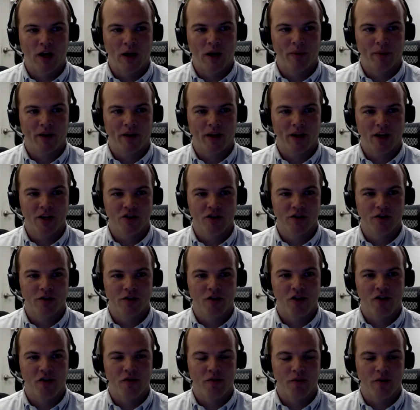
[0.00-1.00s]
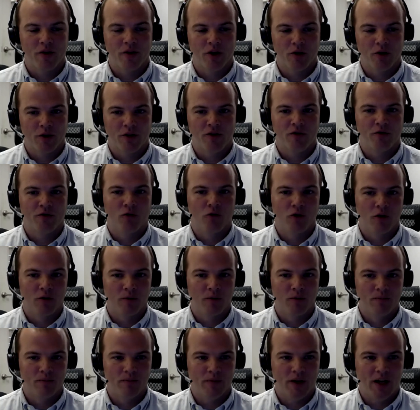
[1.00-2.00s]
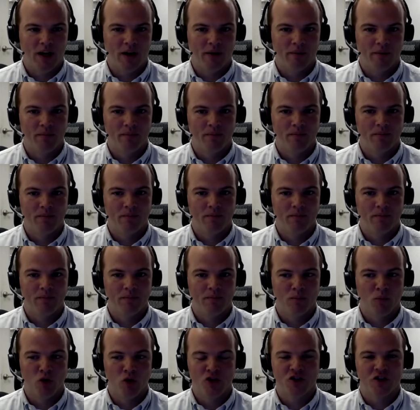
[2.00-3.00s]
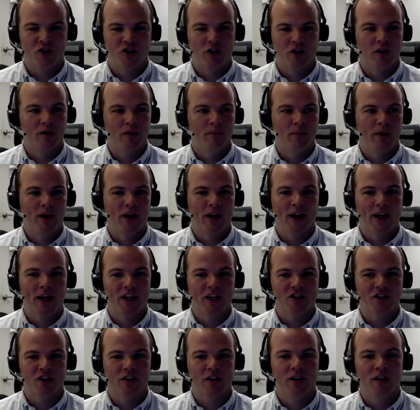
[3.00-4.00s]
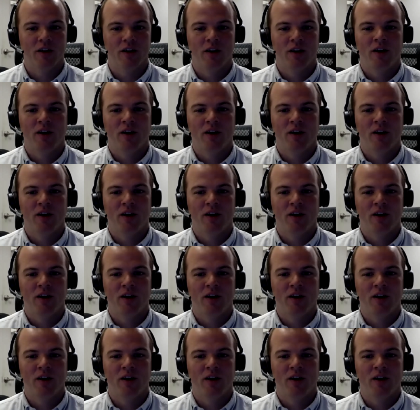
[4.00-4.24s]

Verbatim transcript: applications. So it's for um, moisture mitigation.